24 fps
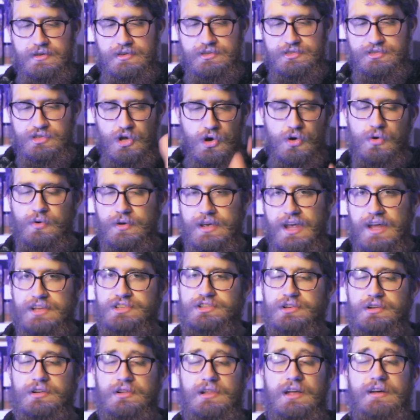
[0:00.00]
So Ganz,
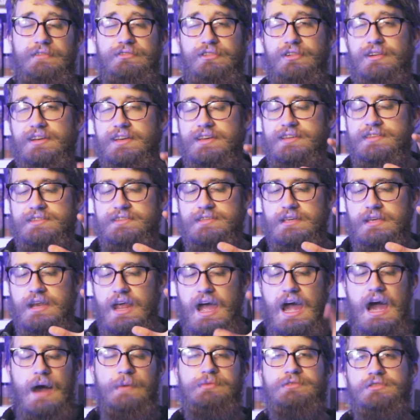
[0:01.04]
Schön, Clever is an
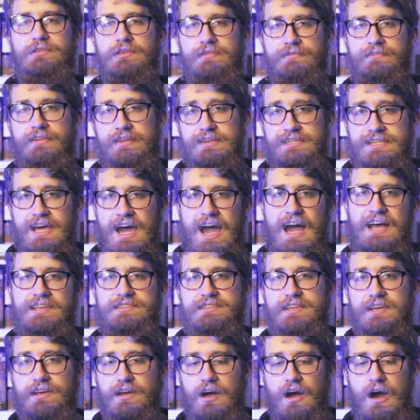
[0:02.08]
absolutely
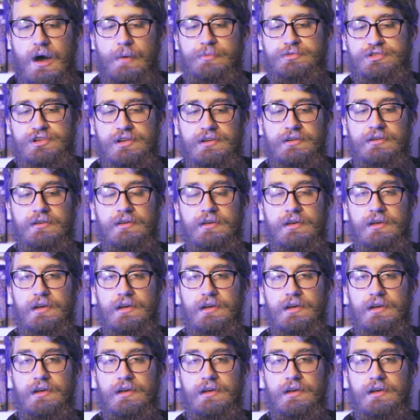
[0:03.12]
fantastic option